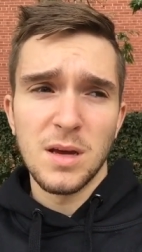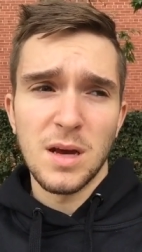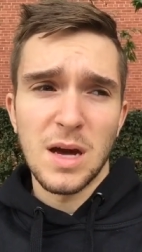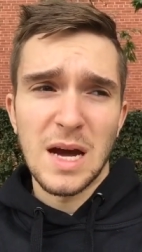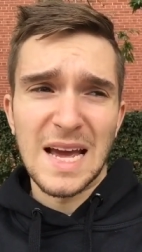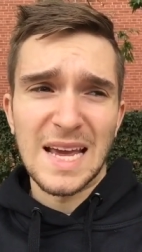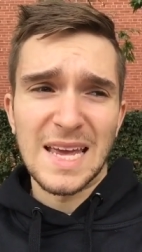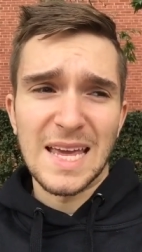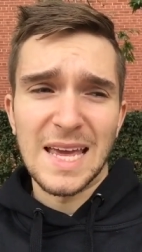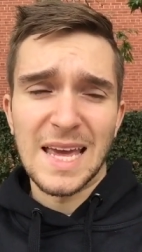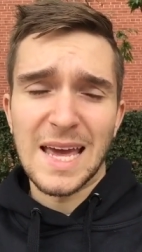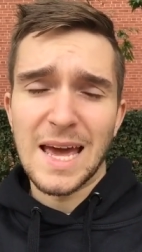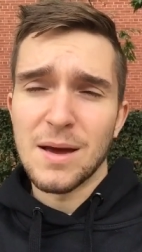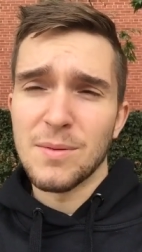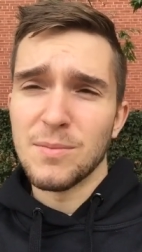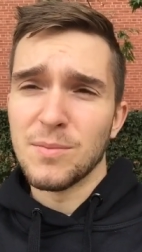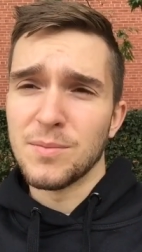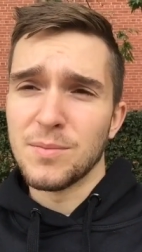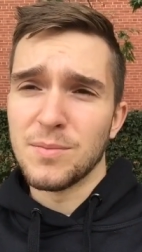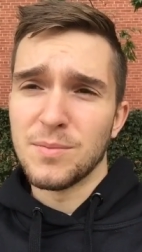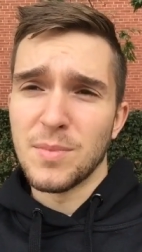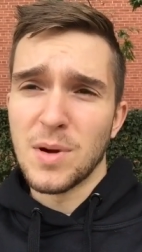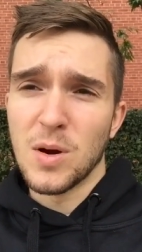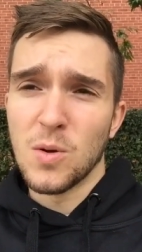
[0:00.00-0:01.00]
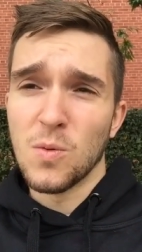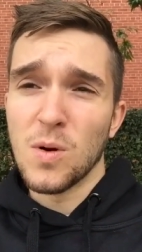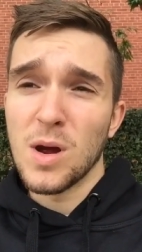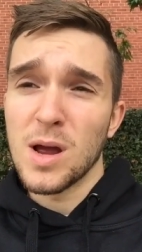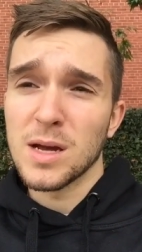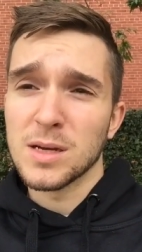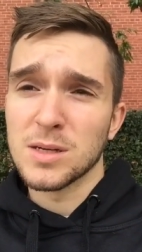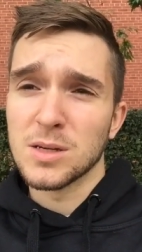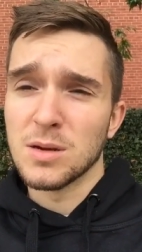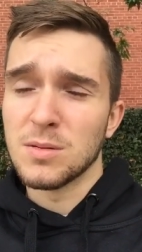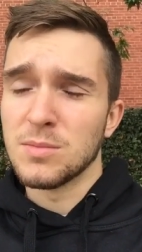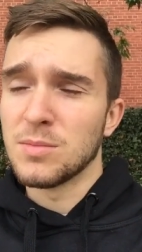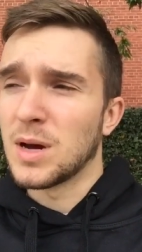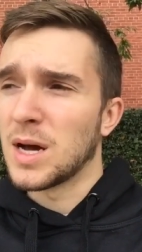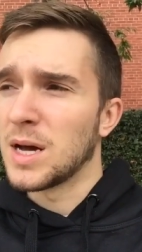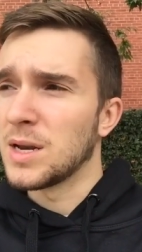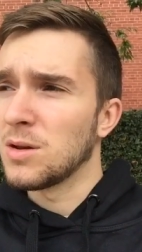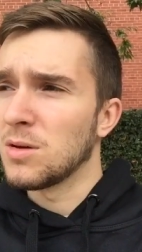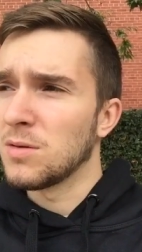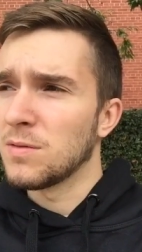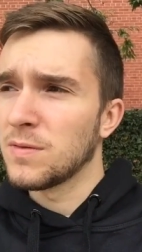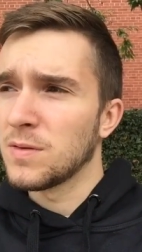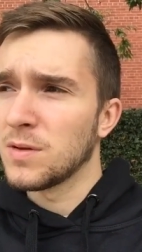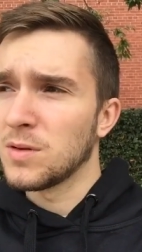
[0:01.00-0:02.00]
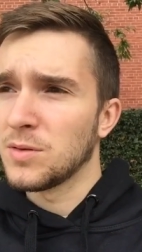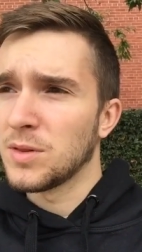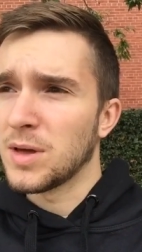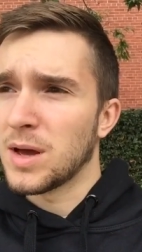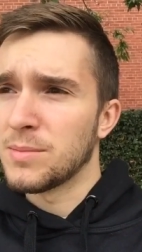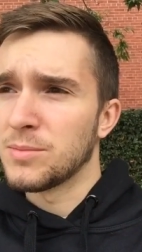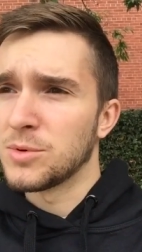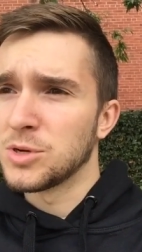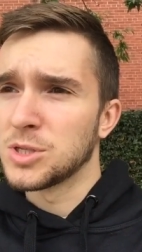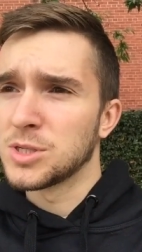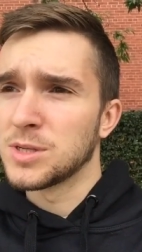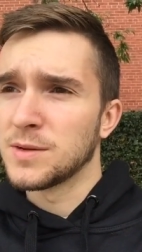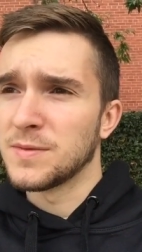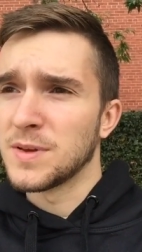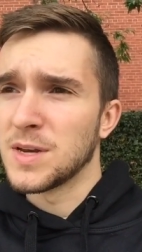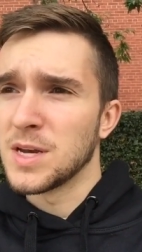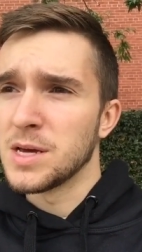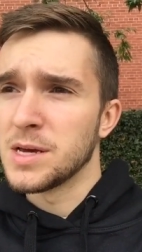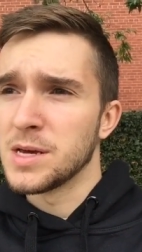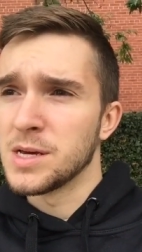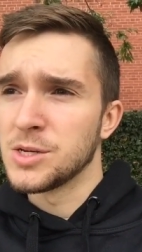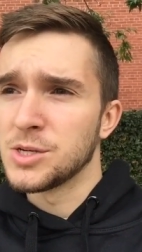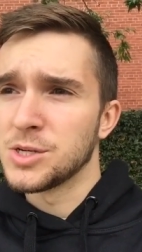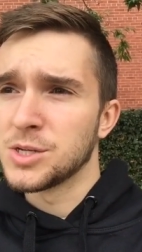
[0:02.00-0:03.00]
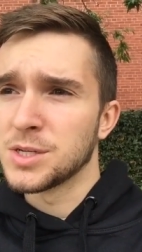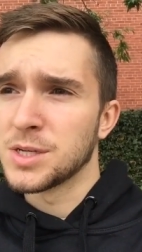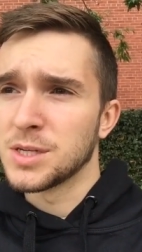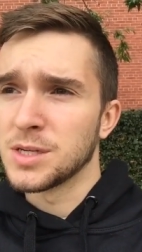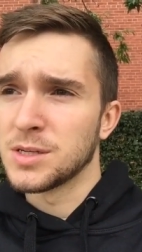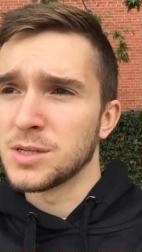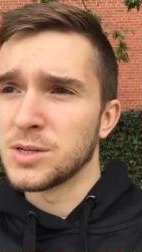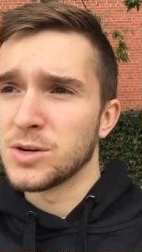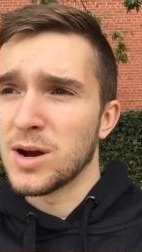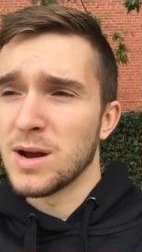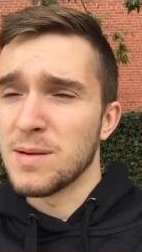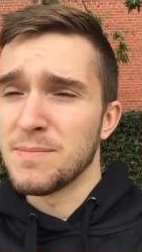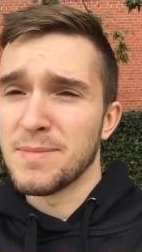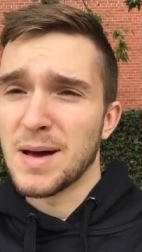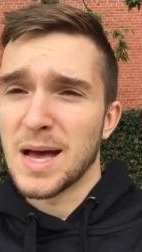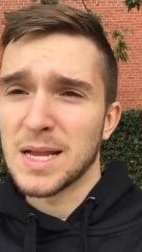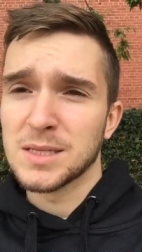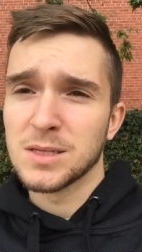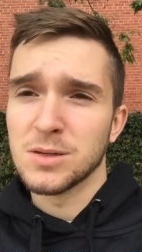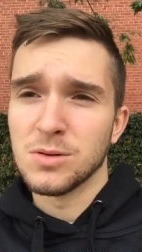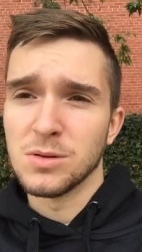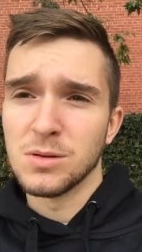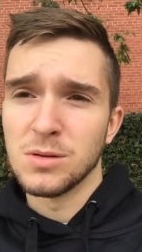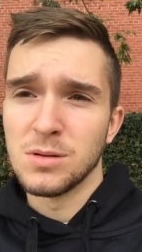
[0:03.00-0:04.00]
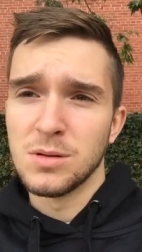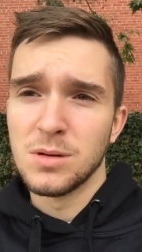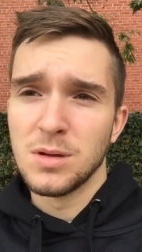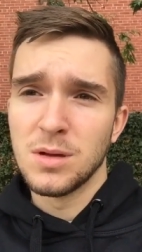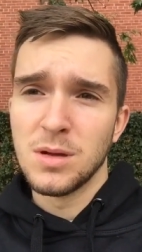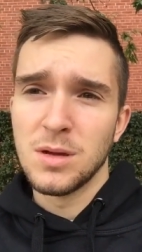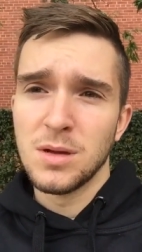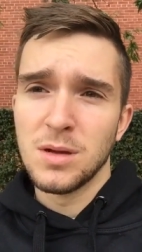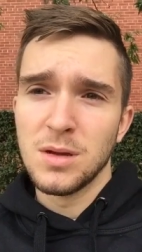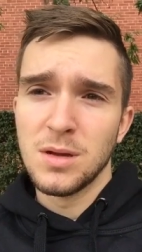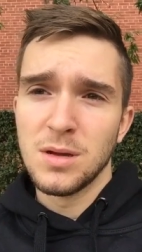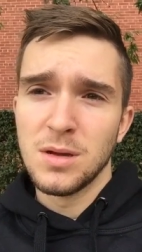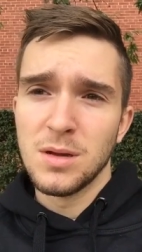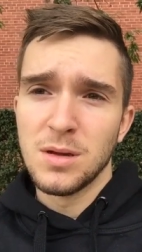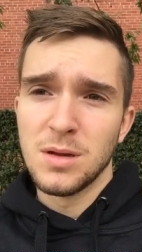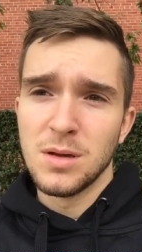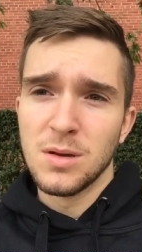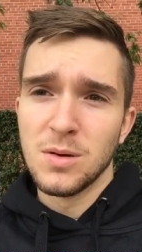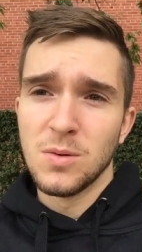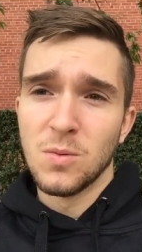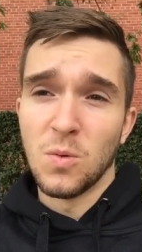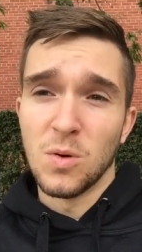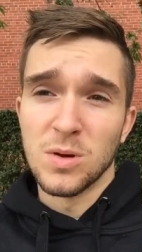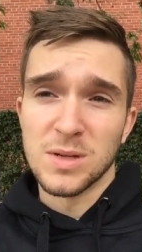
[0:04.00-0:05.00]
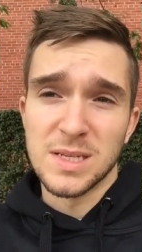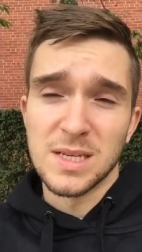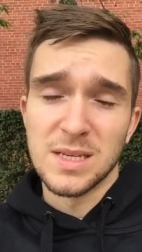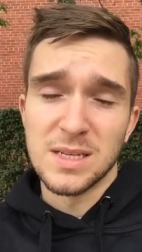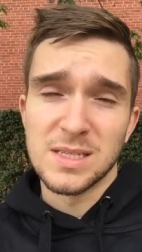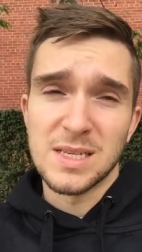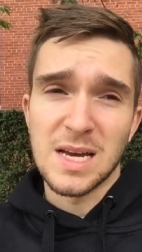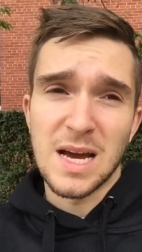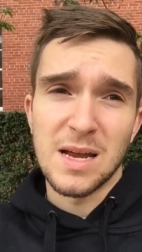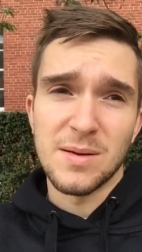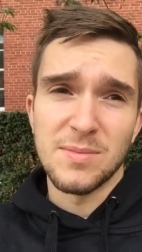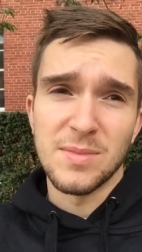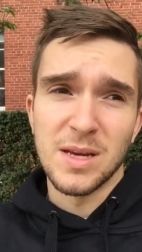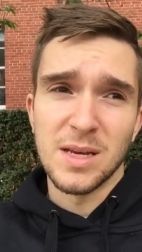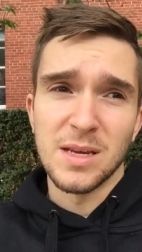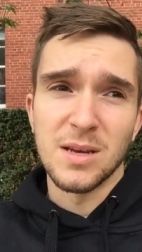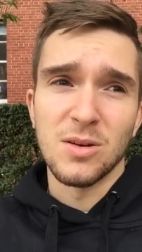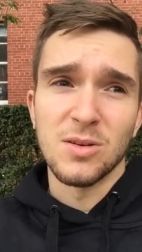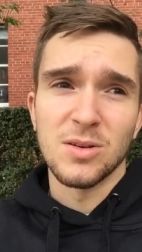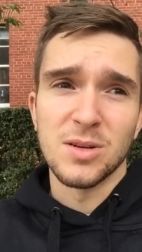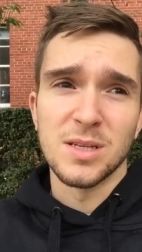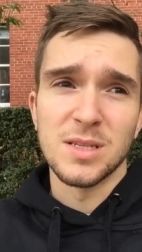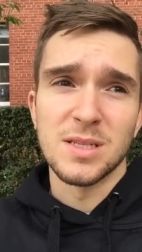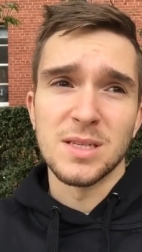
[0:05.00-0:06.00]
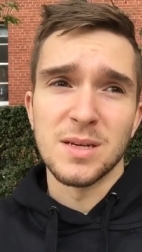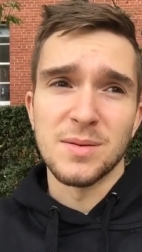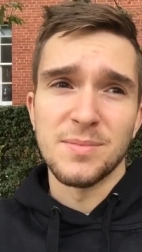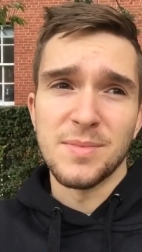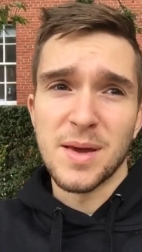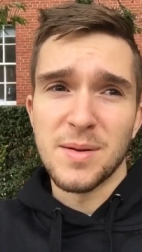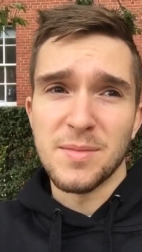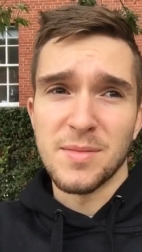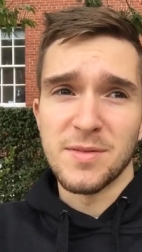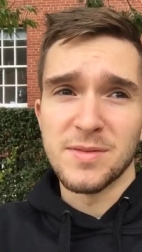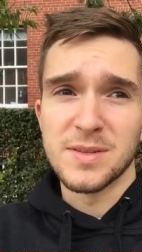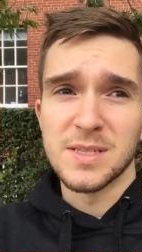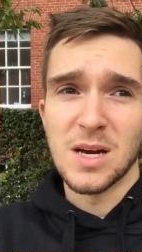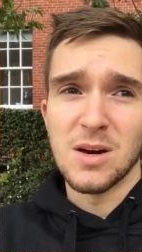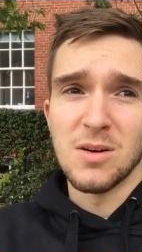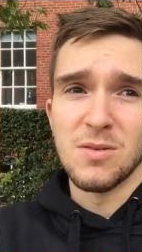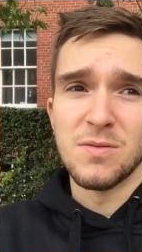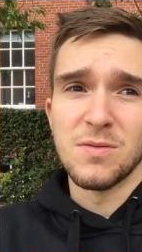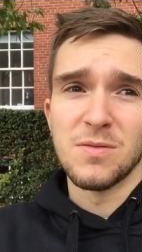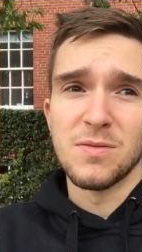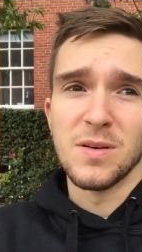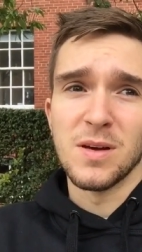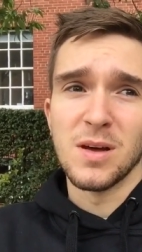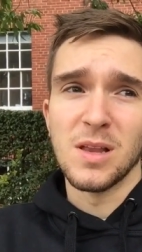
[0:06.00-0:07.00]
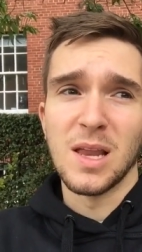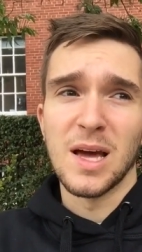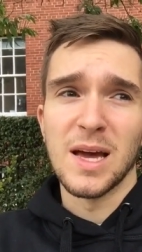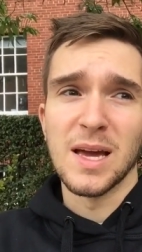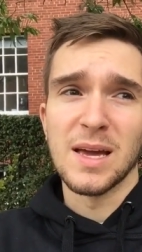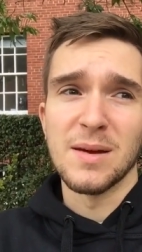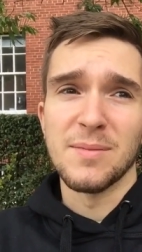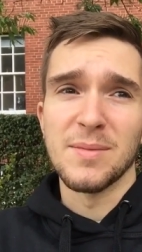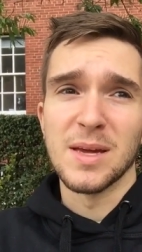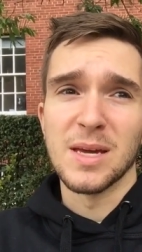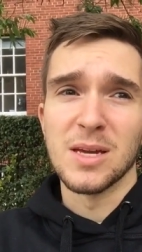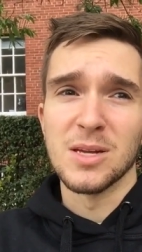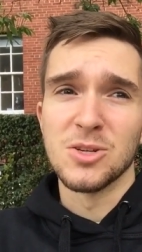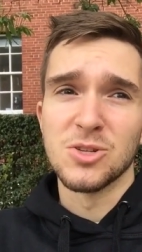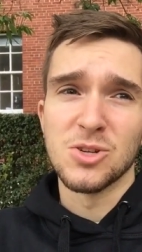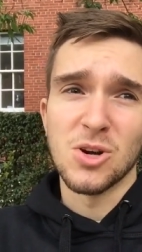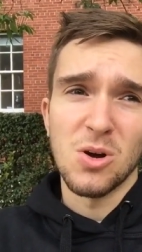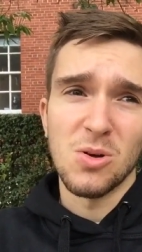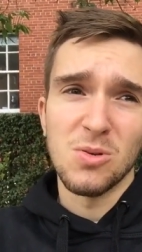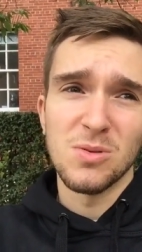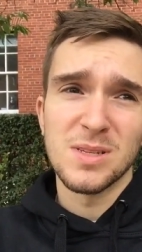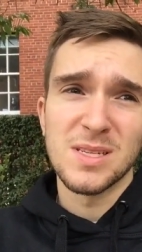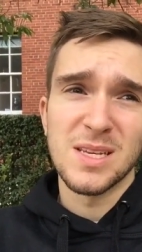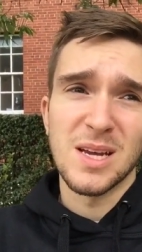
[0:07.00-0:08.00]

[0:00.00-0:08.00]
I can get my work done, but I don't feel that much of an urge to try and battle what's inside me in order to make myself feel like I'm in control.